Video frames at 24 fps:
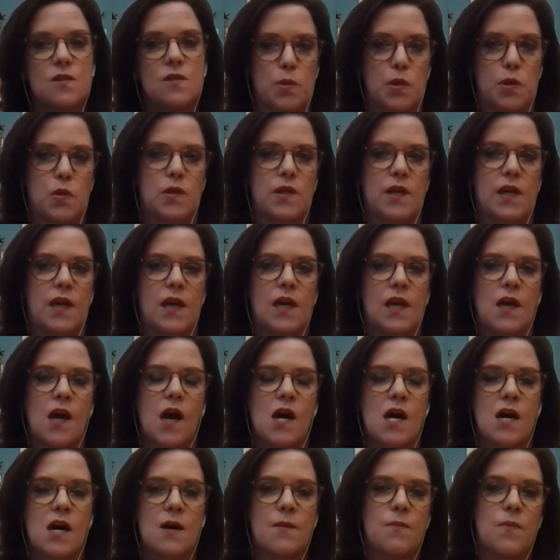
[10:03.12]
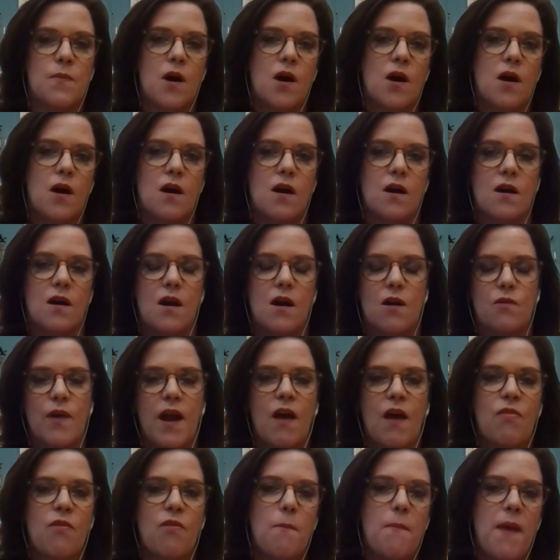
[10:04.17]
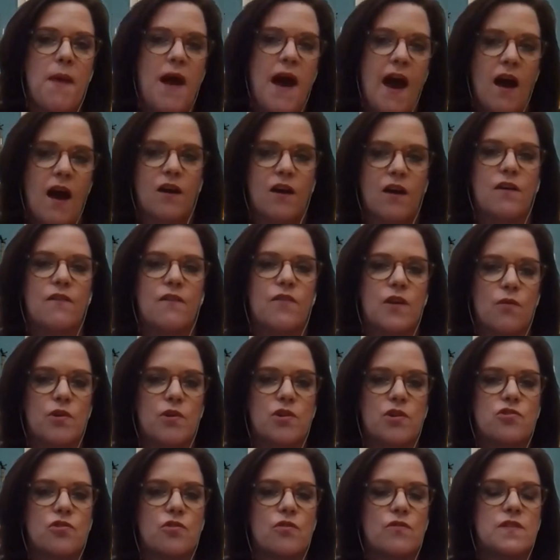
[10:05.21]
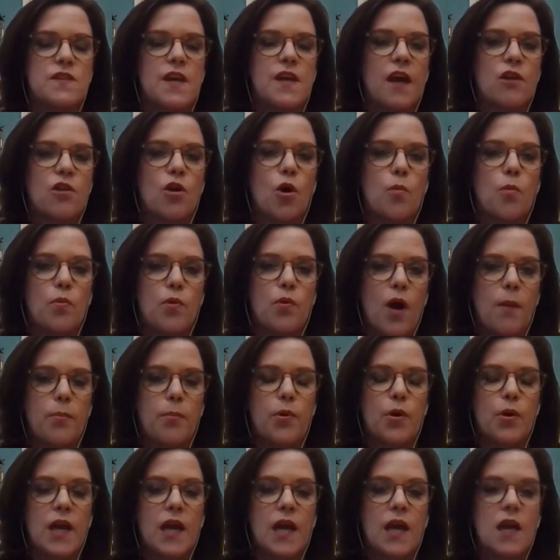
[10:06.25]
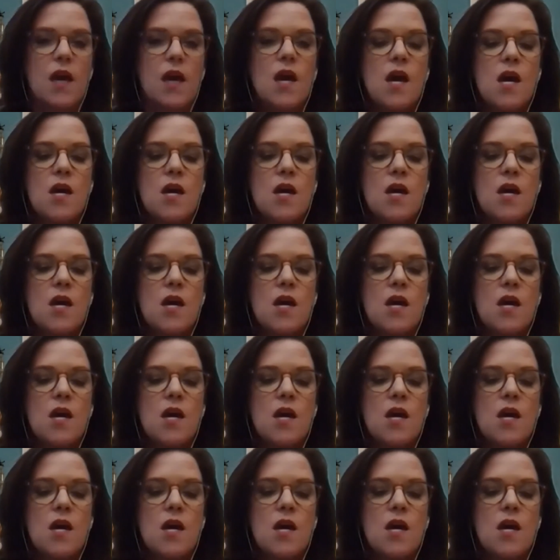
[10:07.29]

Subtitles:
building around the back of the original Taylor property.